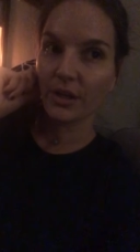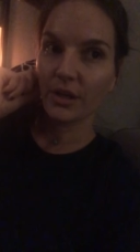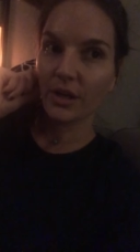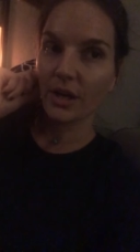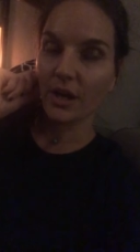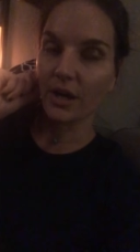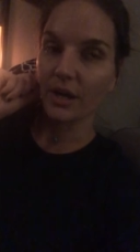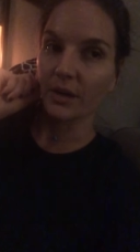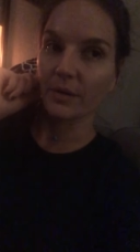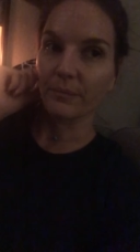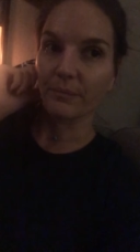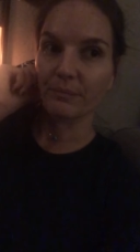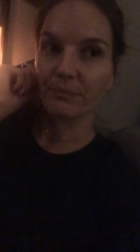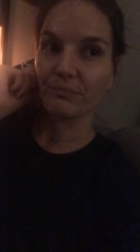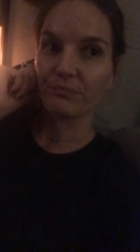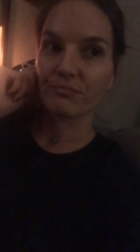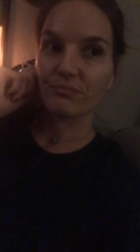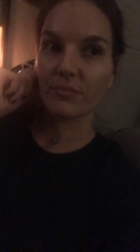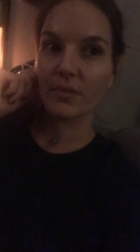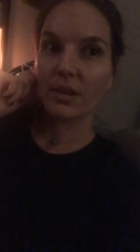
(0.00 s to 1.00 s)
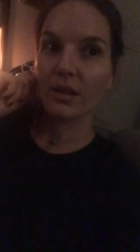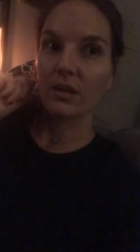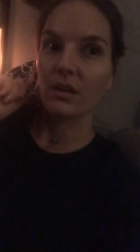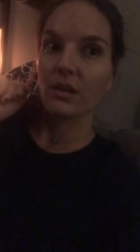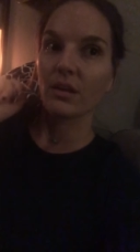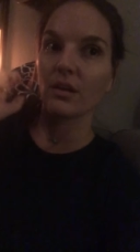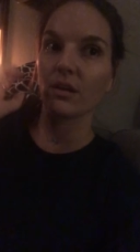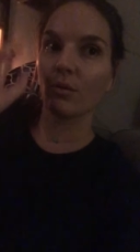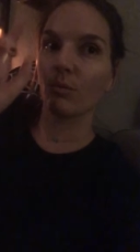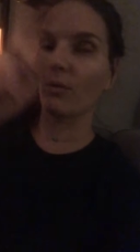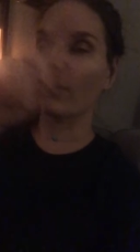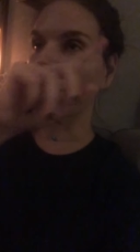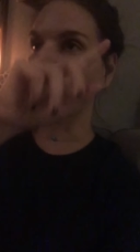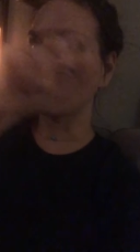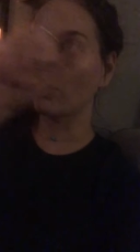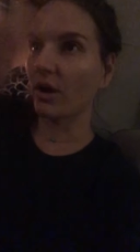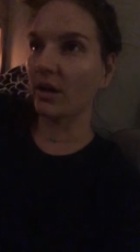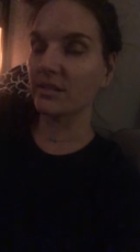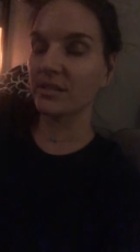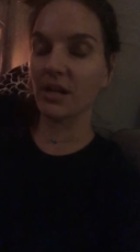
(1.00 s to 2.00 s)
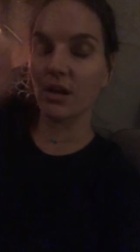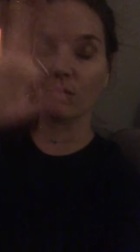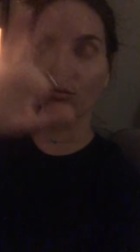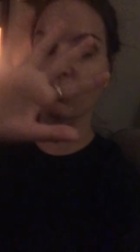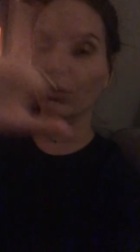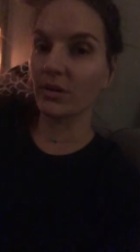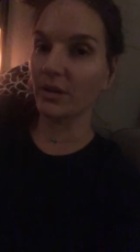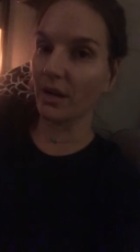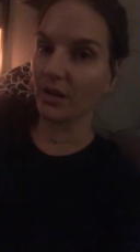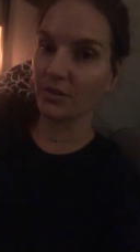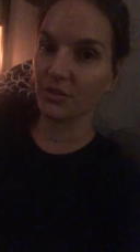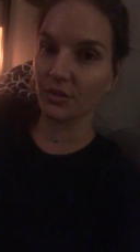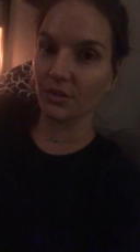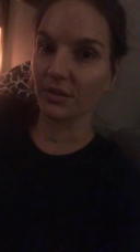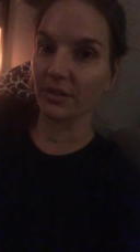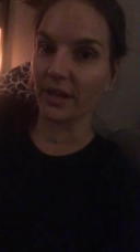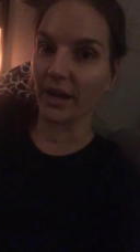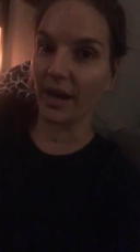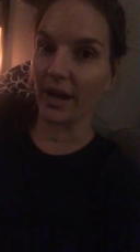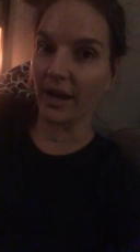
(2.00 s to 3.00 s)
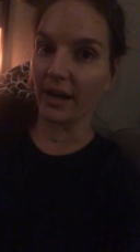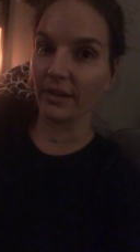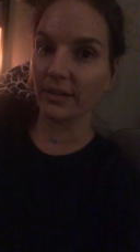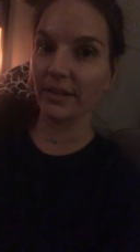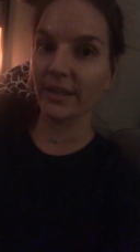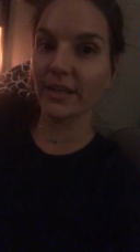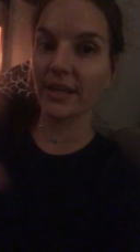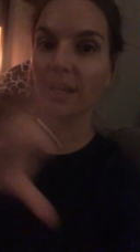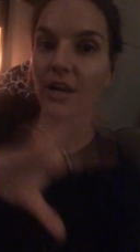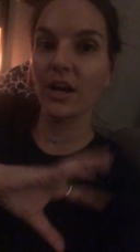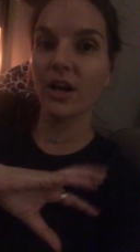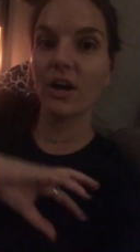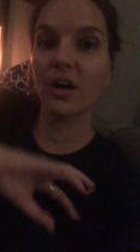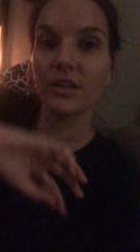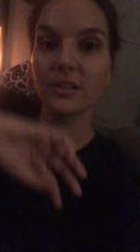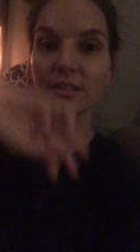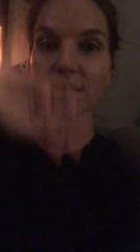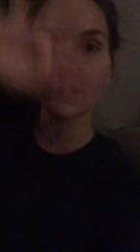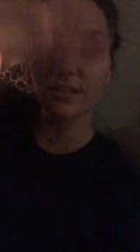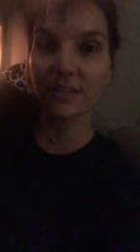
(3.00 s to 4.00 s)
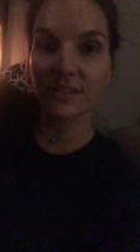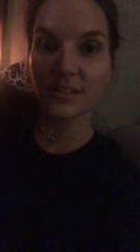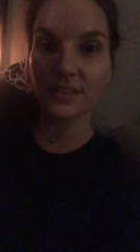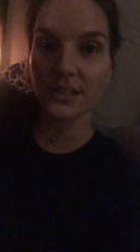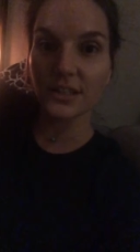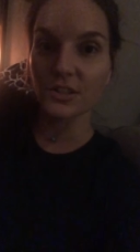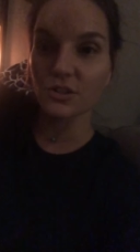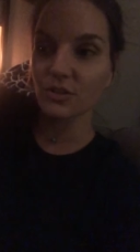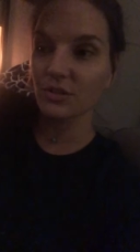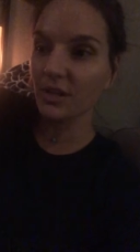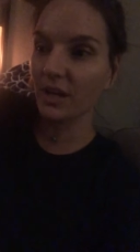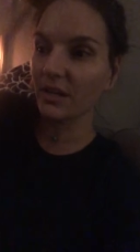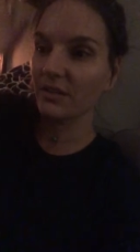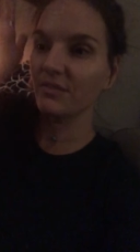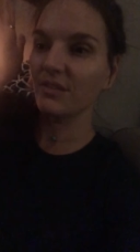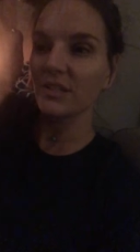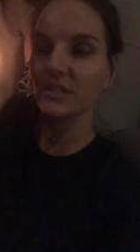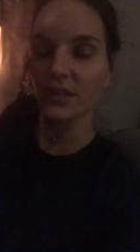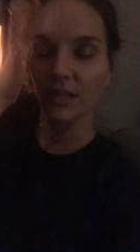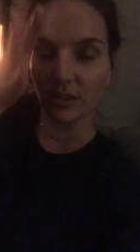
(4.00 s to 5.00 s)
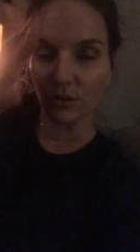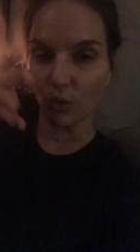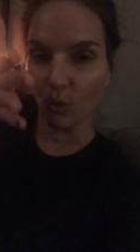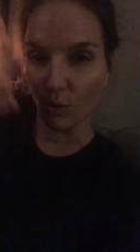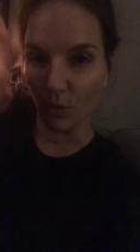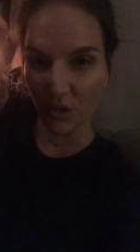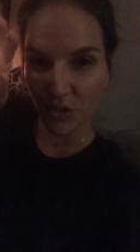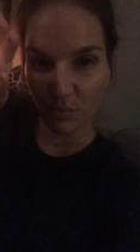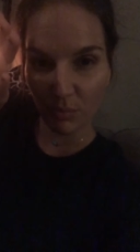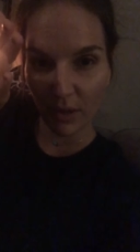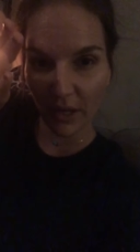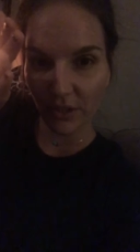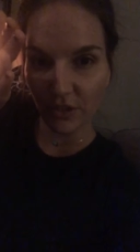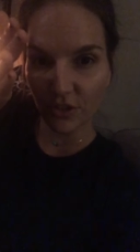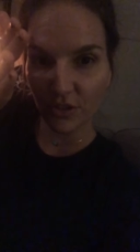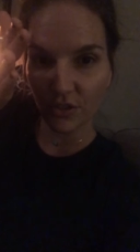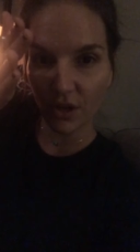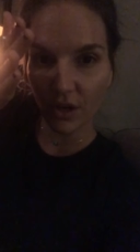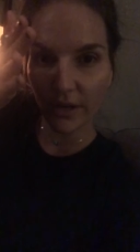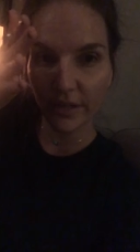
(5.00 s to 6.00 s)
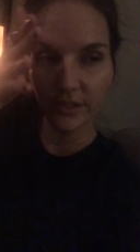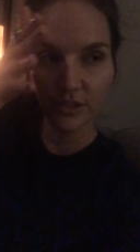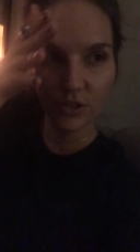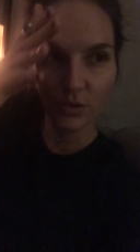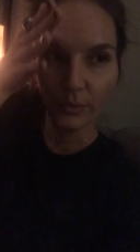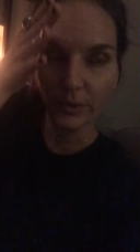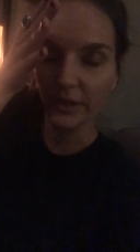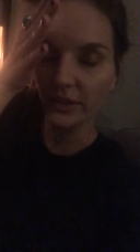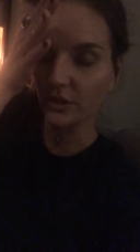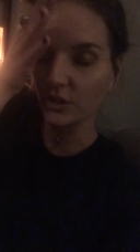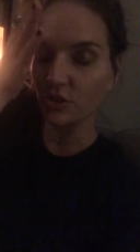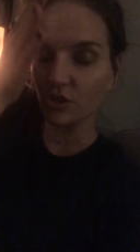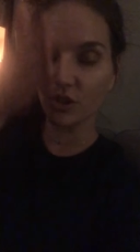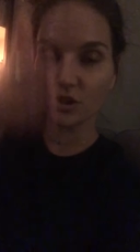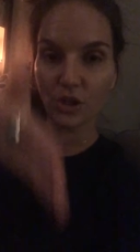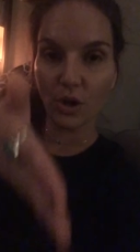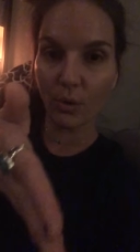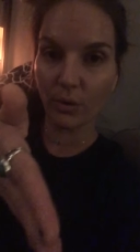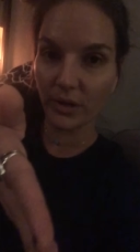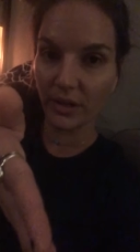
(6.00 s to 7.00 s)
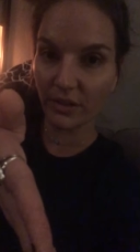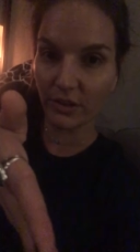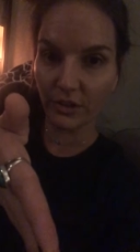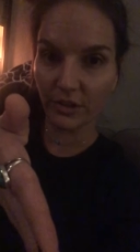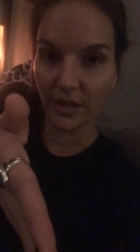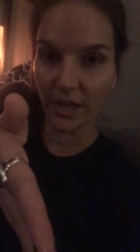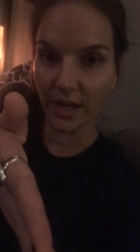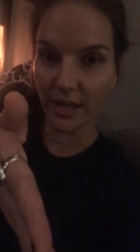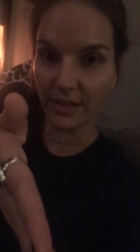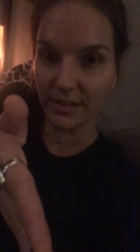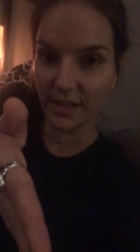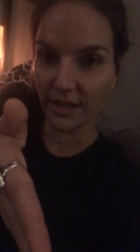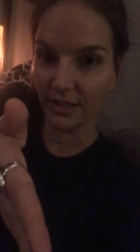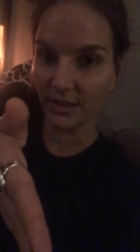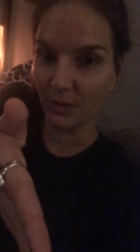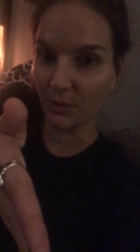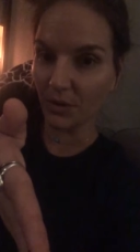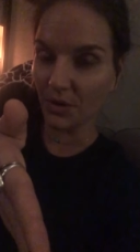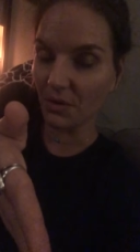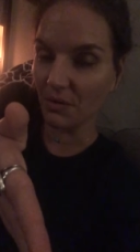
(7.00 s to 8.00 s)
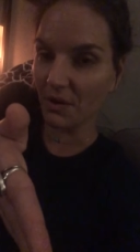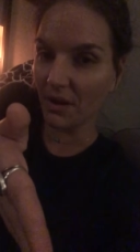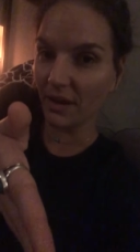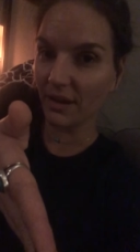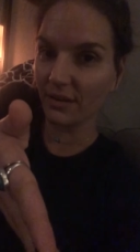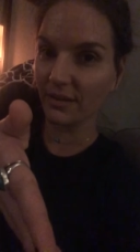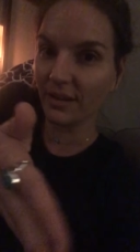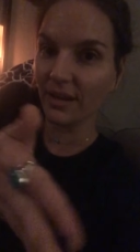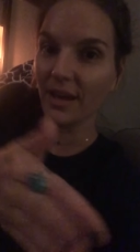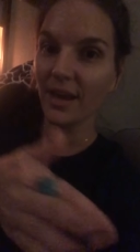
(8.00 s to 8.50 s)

where I crossed out what not to look at. Like, honestly, you just kind of need like the horse blinders on, to where you're just going in there to get exactly what you need.